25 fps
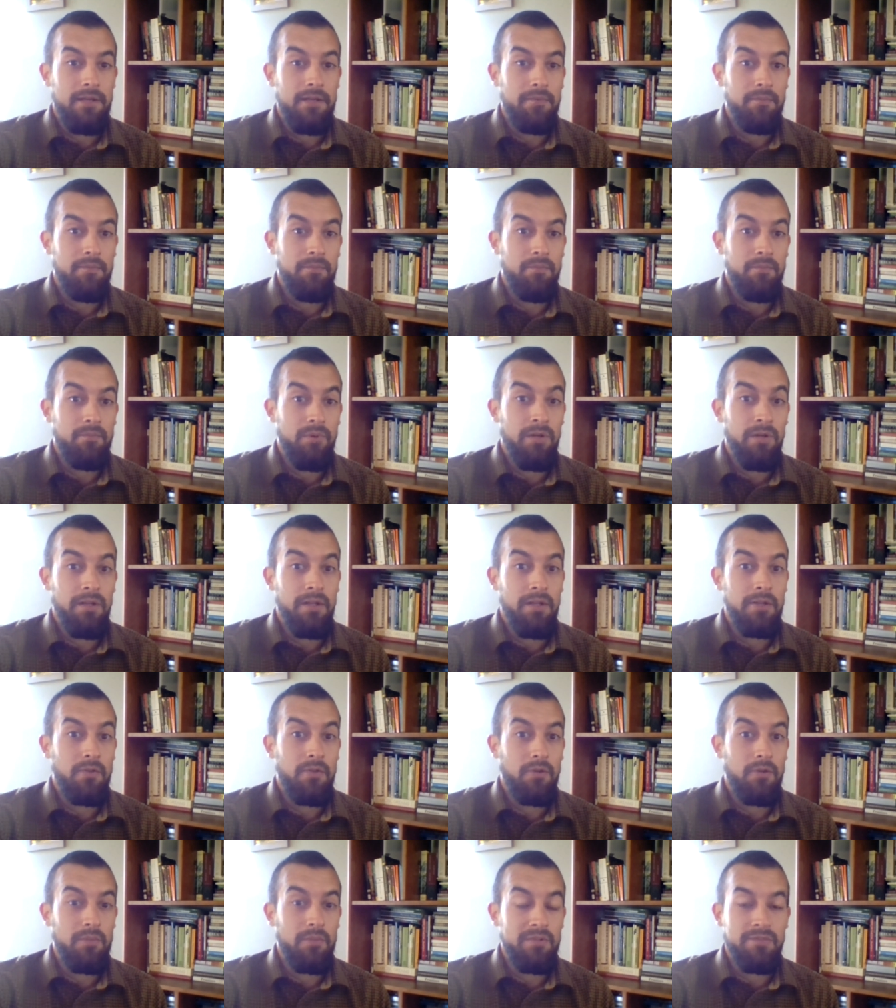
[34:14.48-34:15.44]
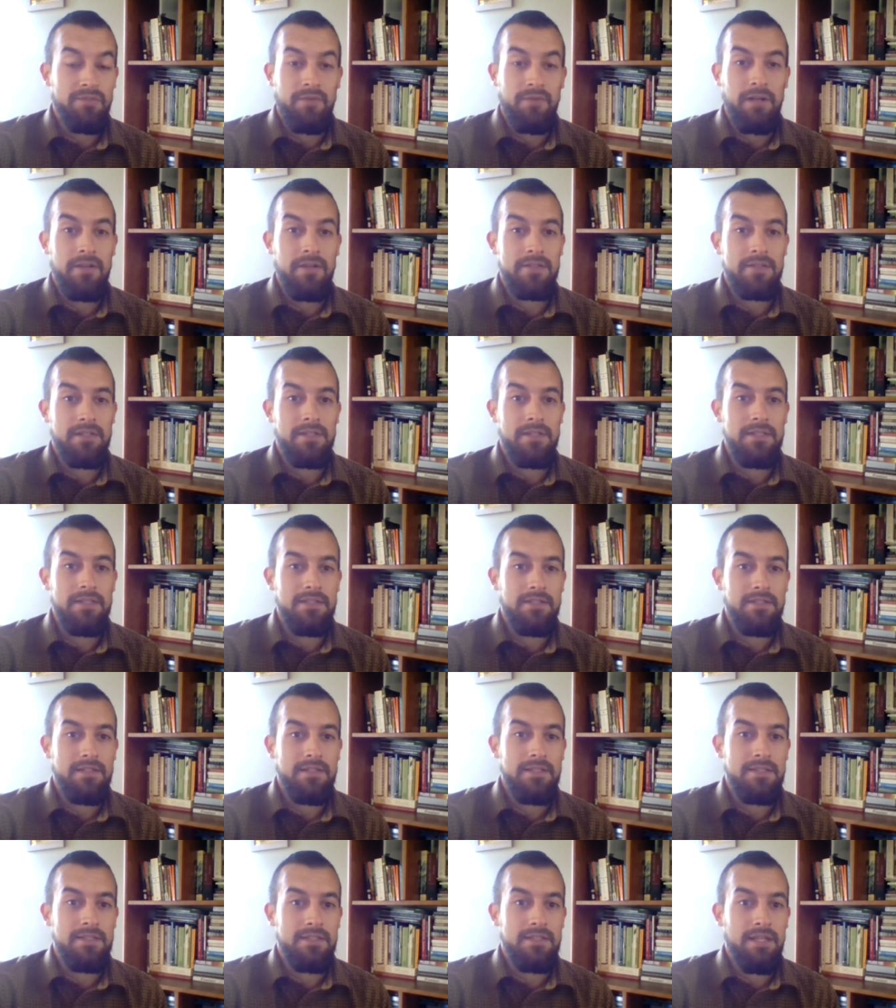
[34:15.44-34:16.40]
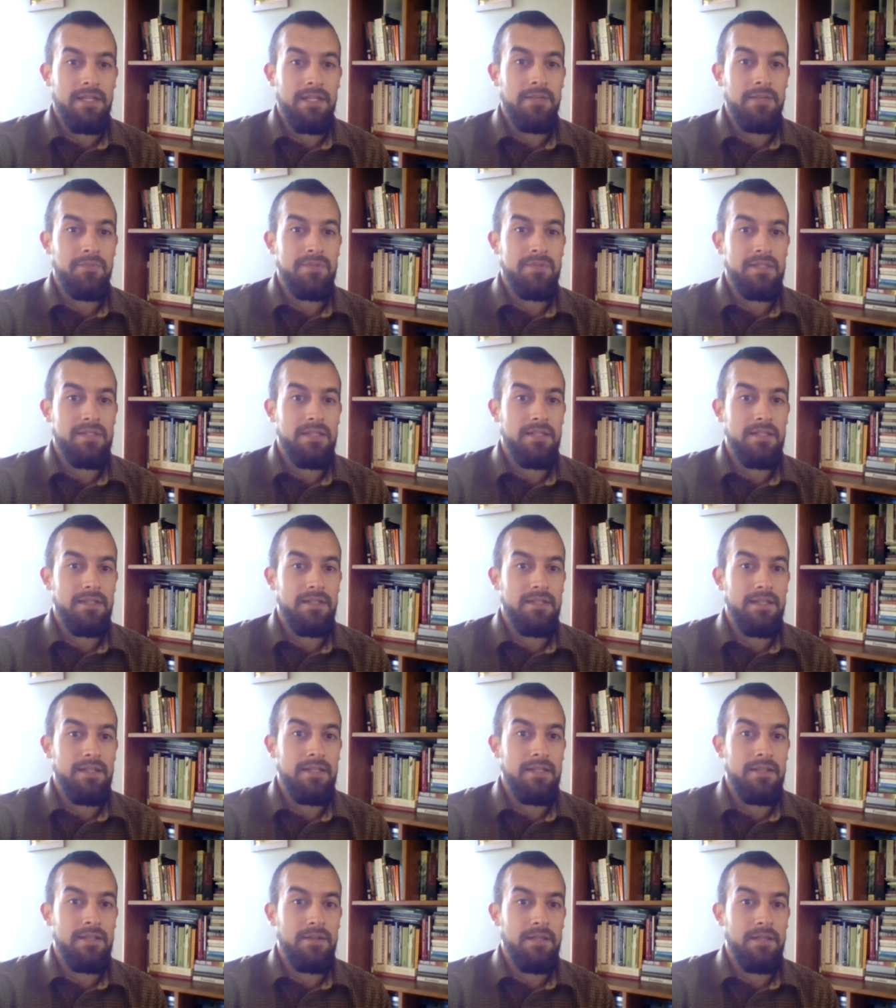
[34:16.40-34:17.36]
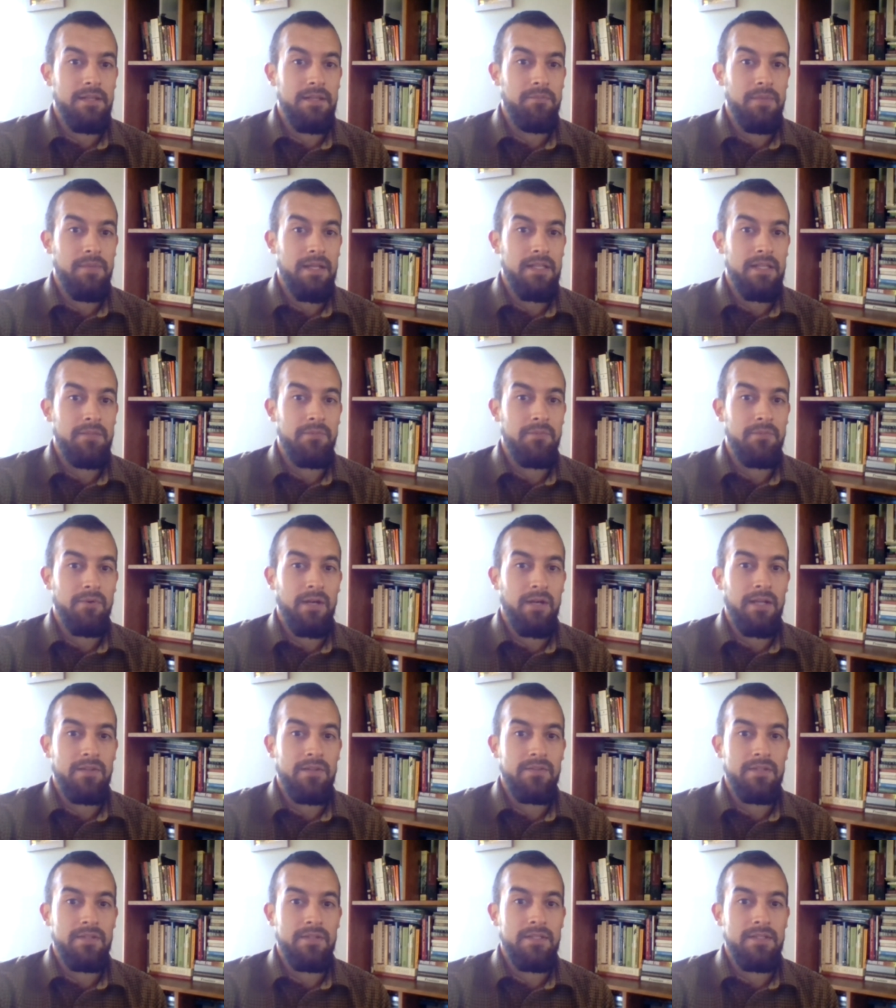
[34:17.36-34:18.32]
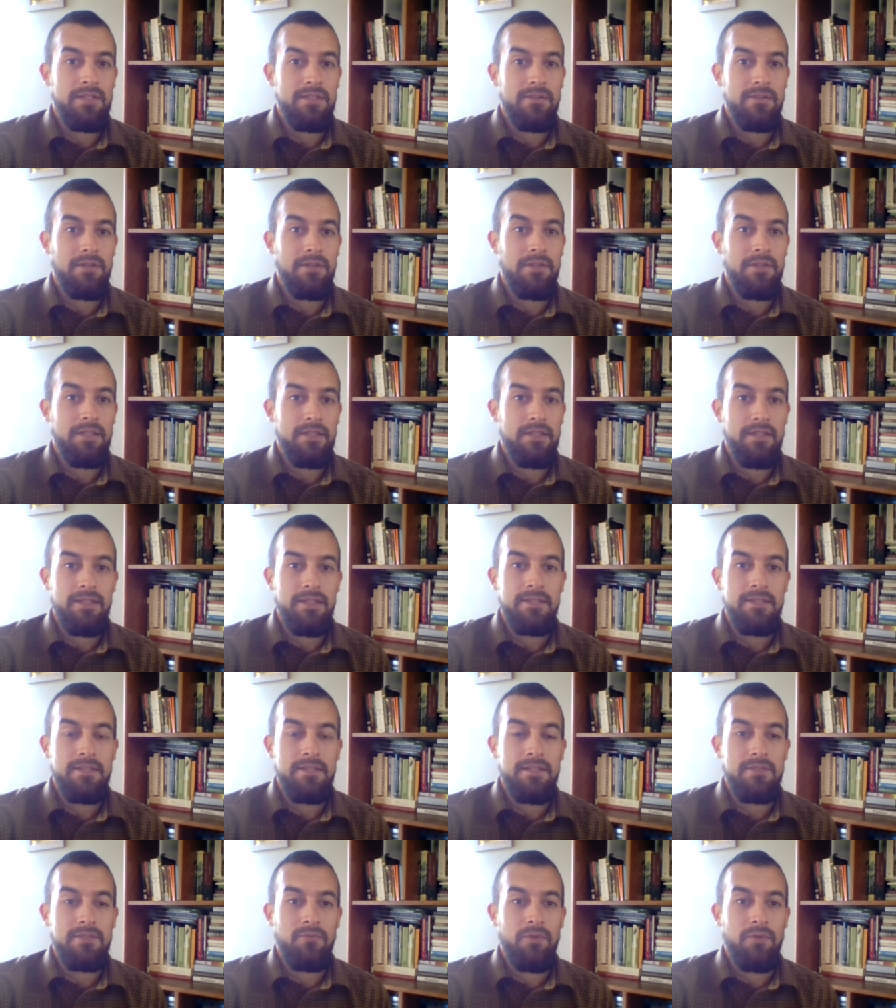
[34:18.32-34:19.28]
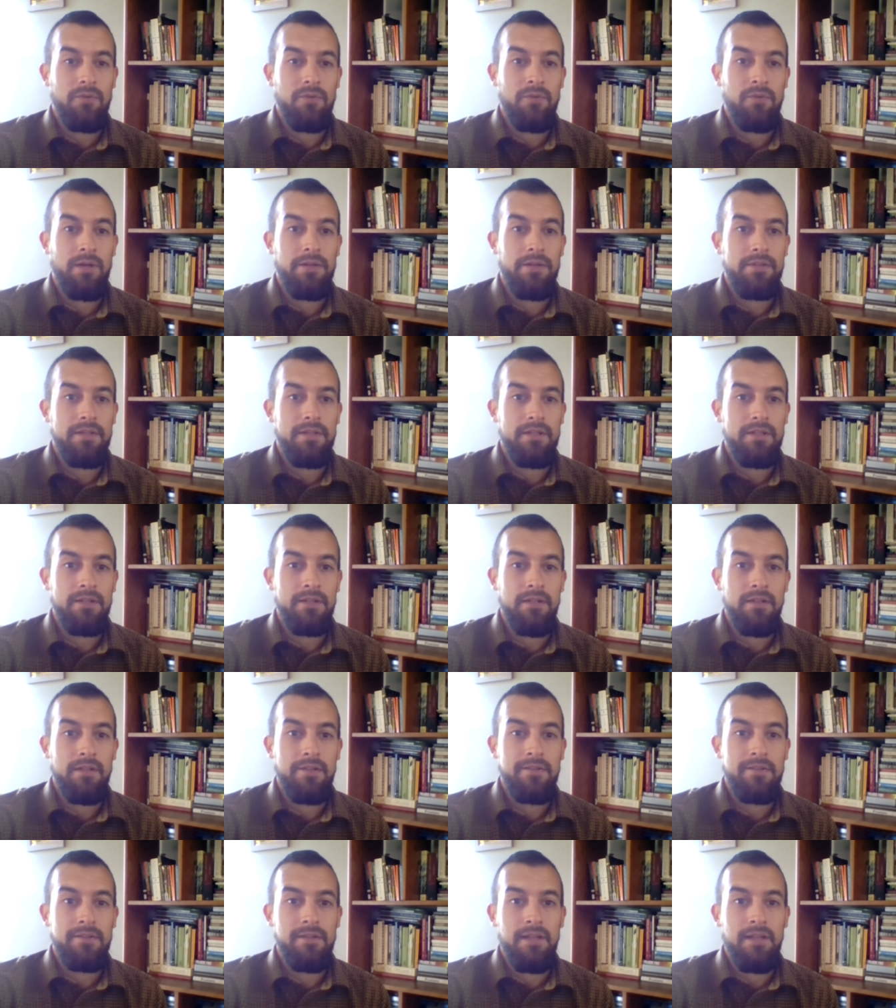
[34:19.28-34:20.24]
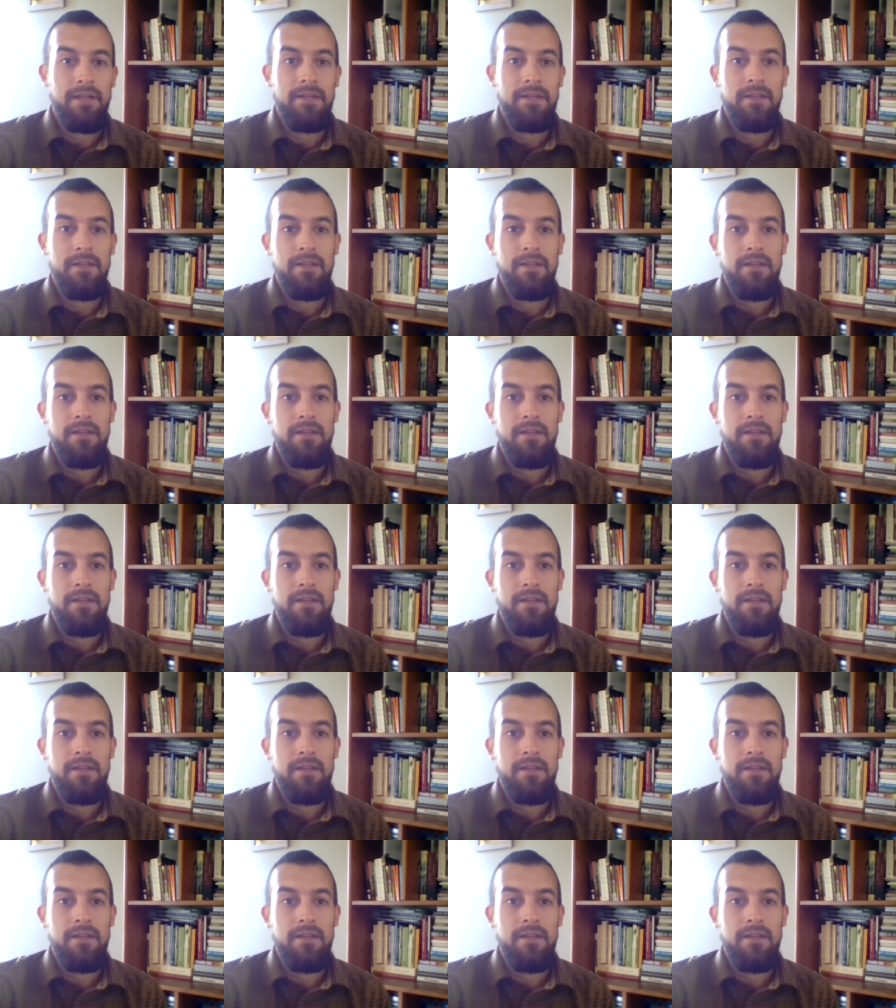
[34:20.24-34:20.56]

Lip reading: put enormous fires on these landscapes and made them grasslands. So I think that it's worthwhile to acknowledge that.